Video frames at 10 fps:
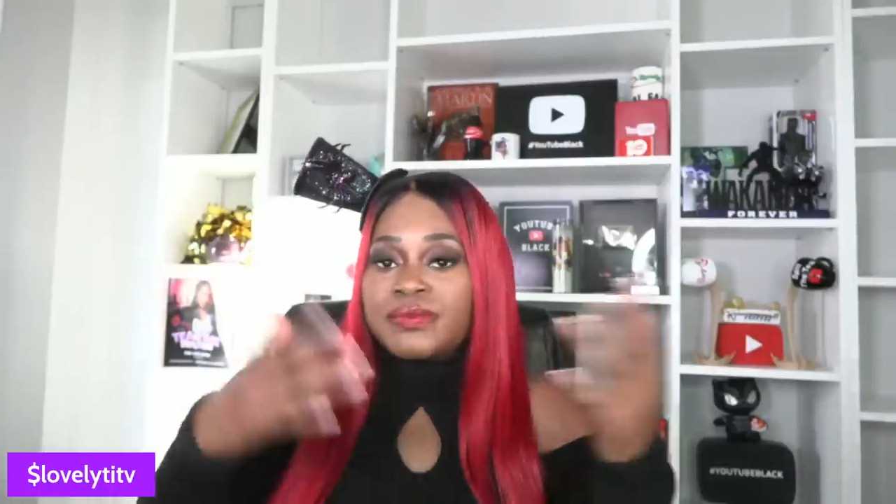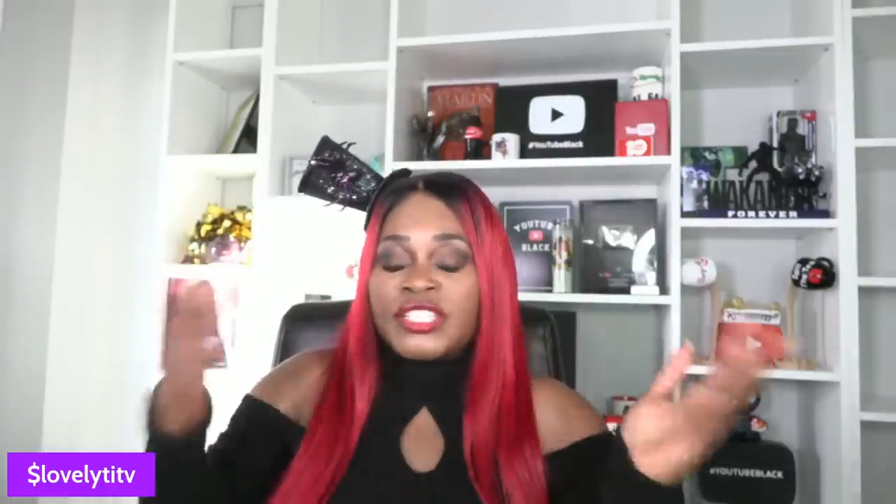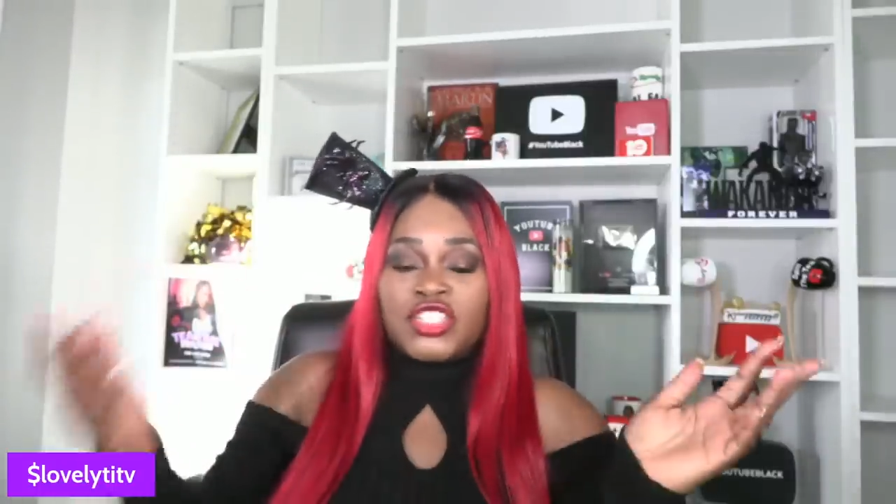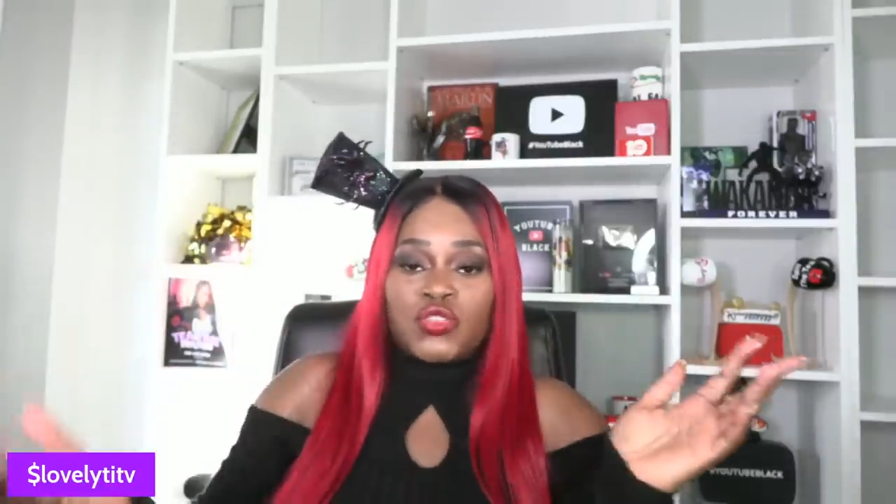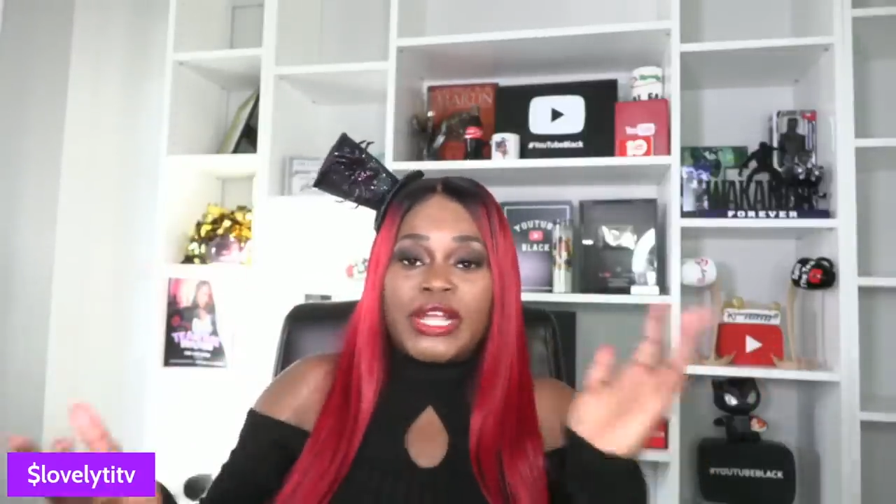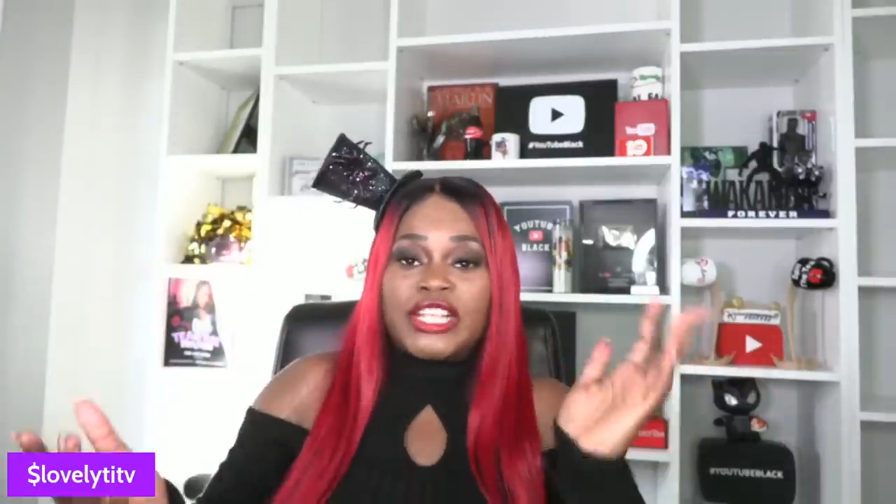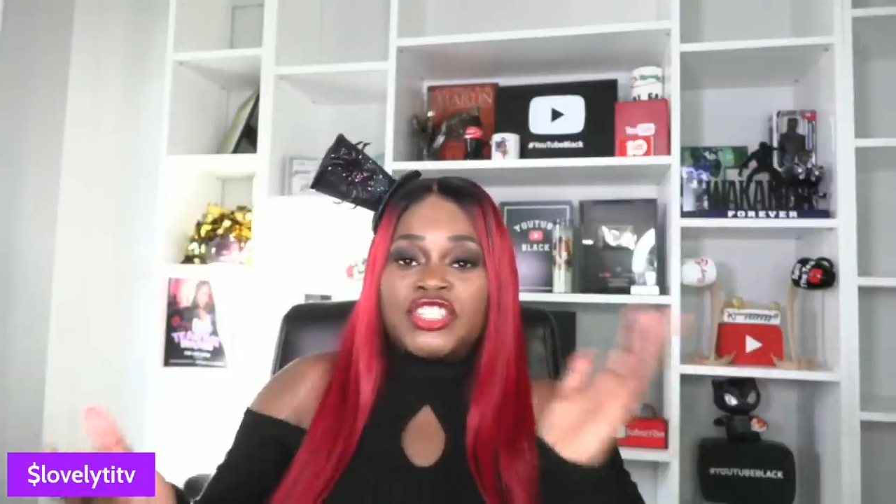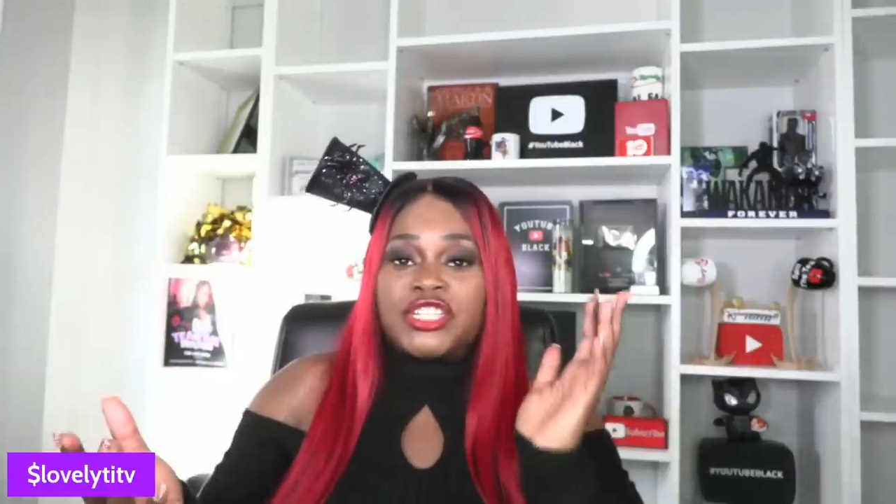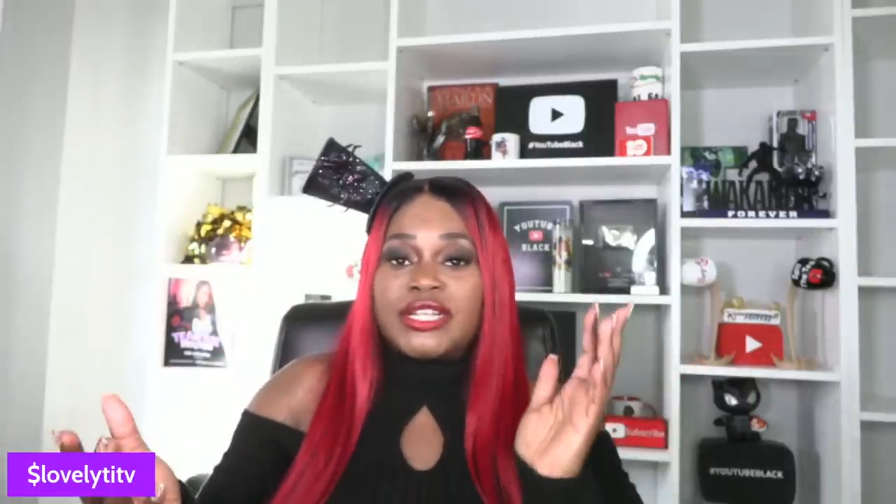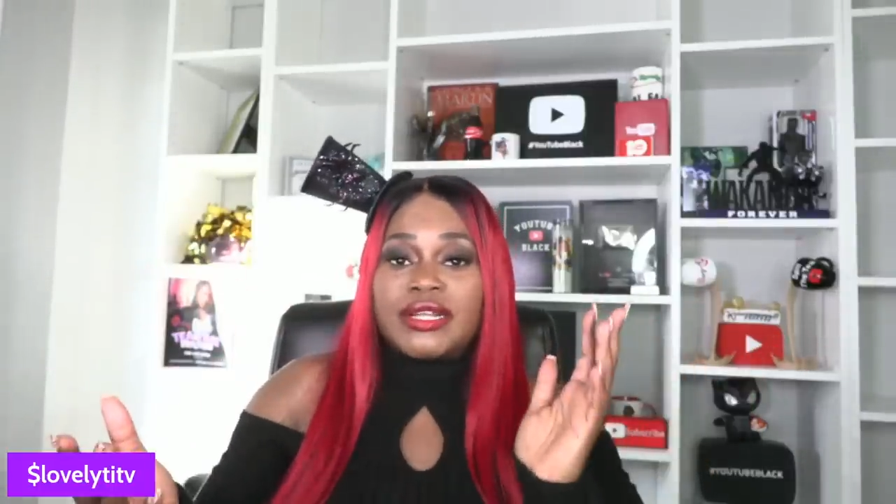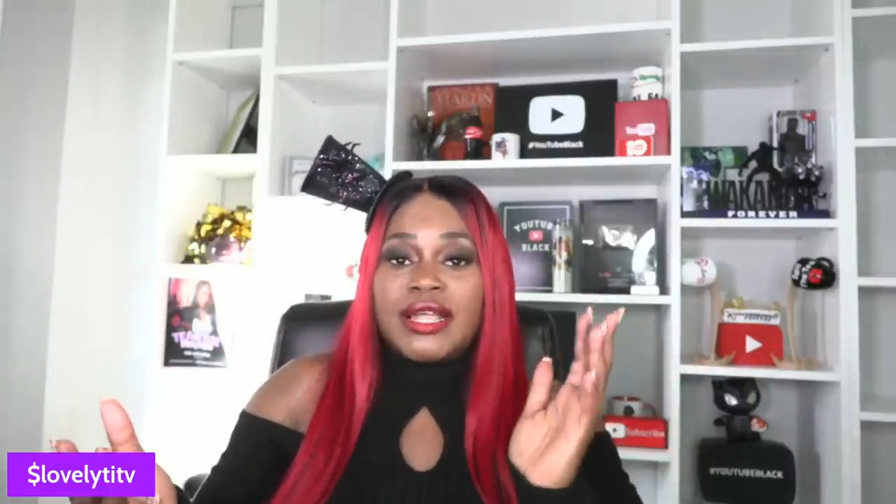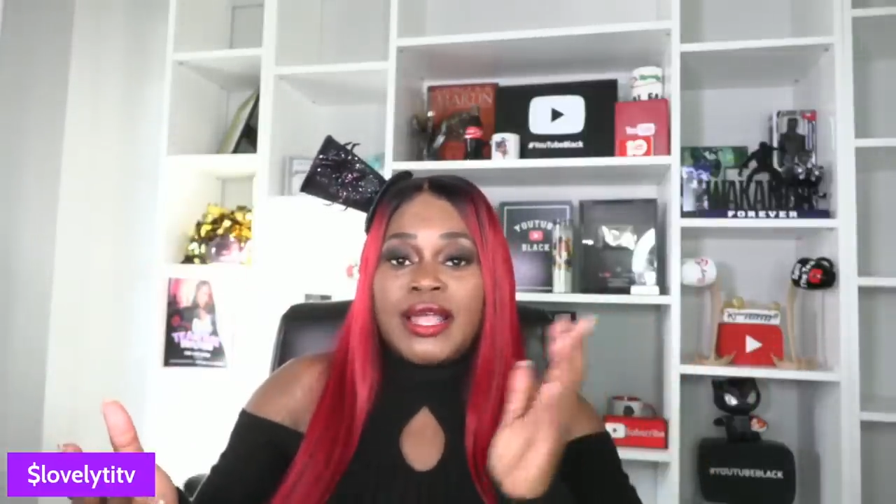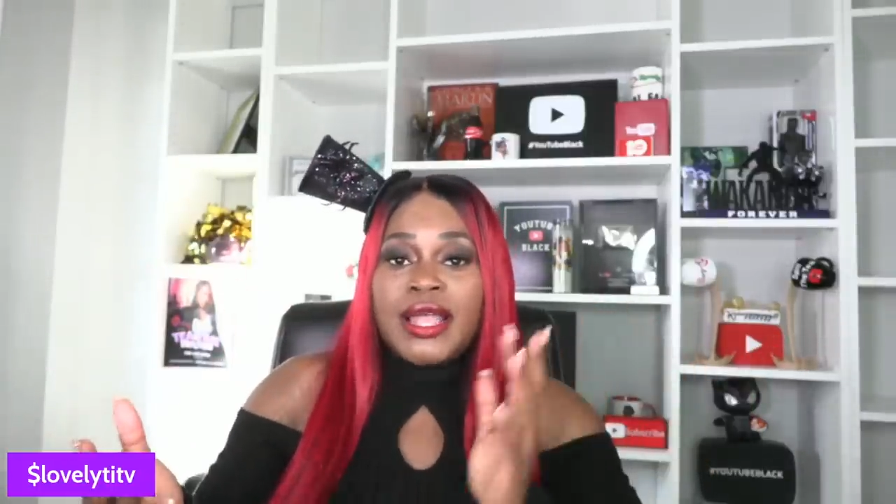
situation.